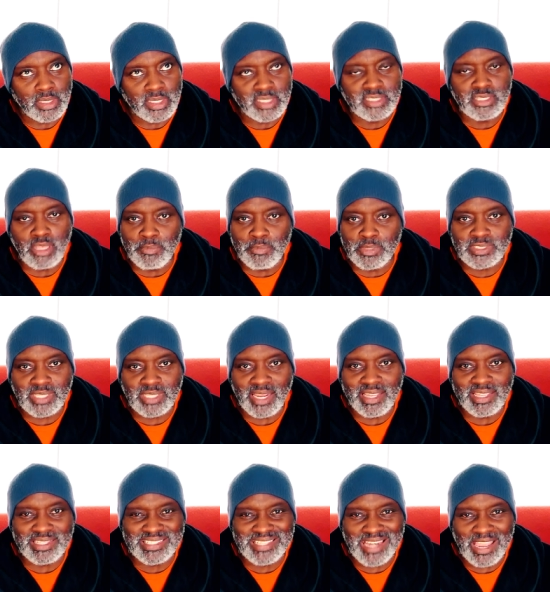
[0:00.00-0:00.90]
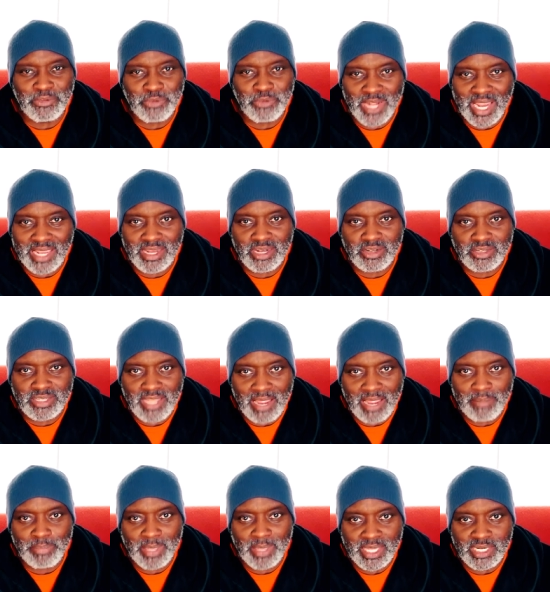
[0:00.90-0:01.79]
It's almost like, it's like when I hear
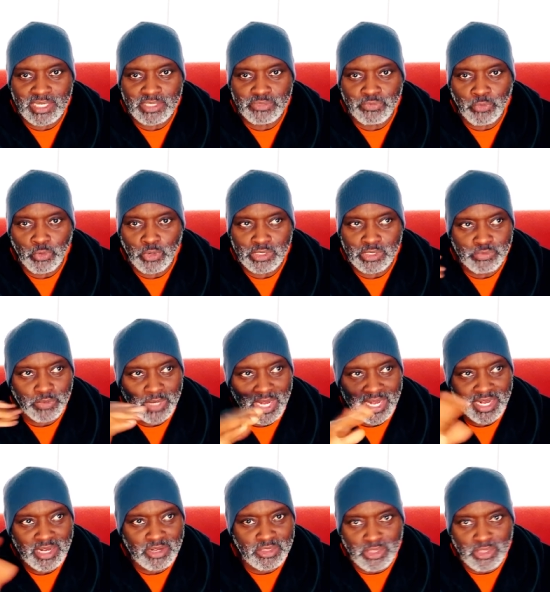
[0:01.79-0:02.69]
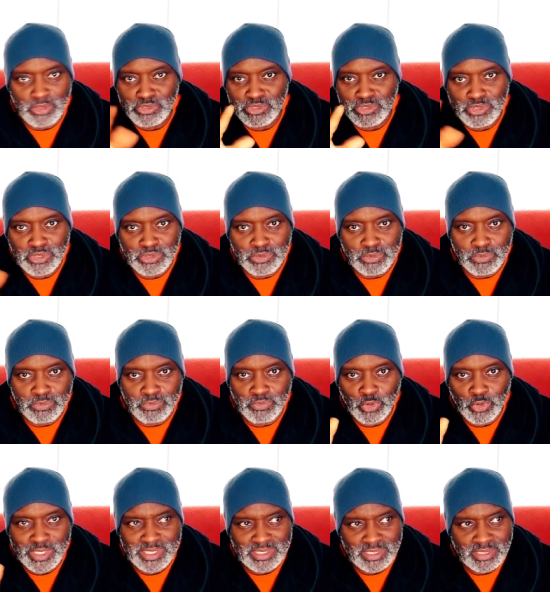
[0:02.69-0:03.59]
Tom Petty's voice. When I hear those two
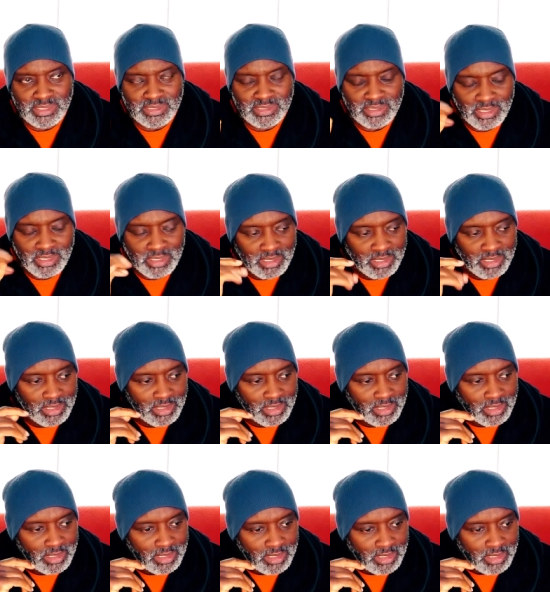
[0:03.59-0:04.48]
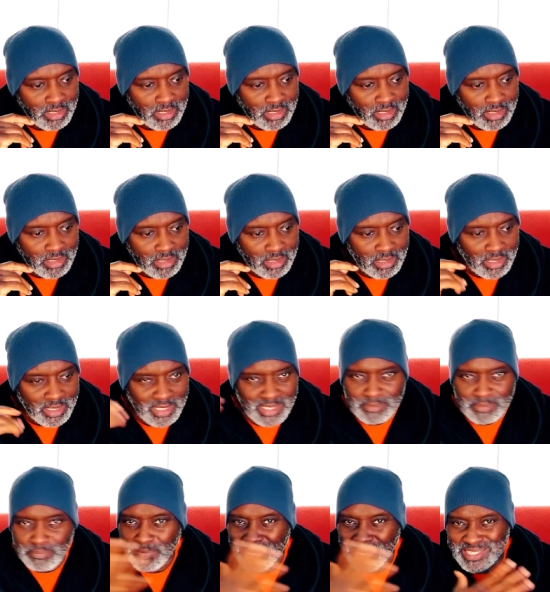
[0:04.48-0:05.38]
voices,
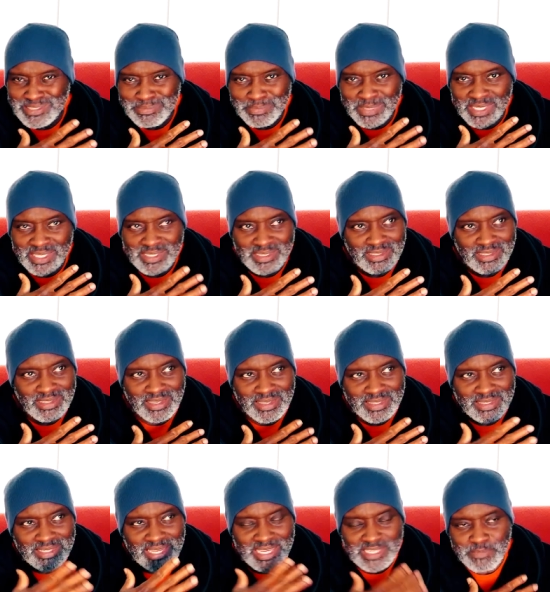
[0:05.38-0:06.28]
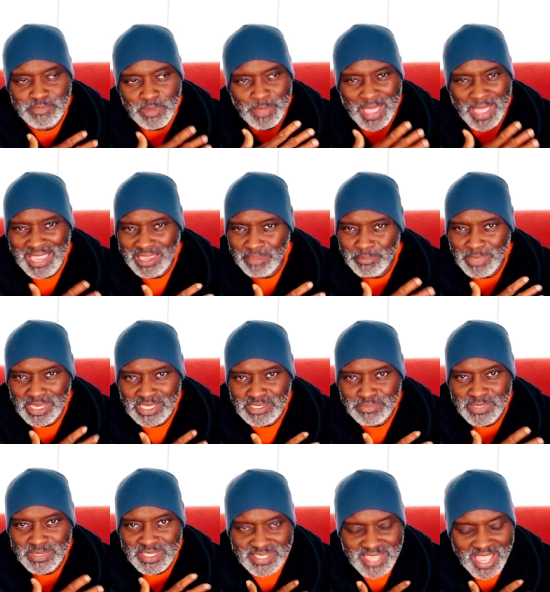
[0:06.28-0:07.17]
it makes me, it takes me back, it
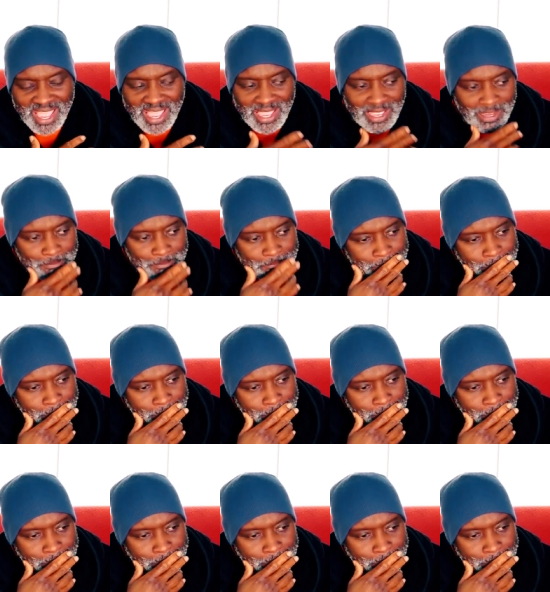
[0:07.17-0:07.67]
makes me sad.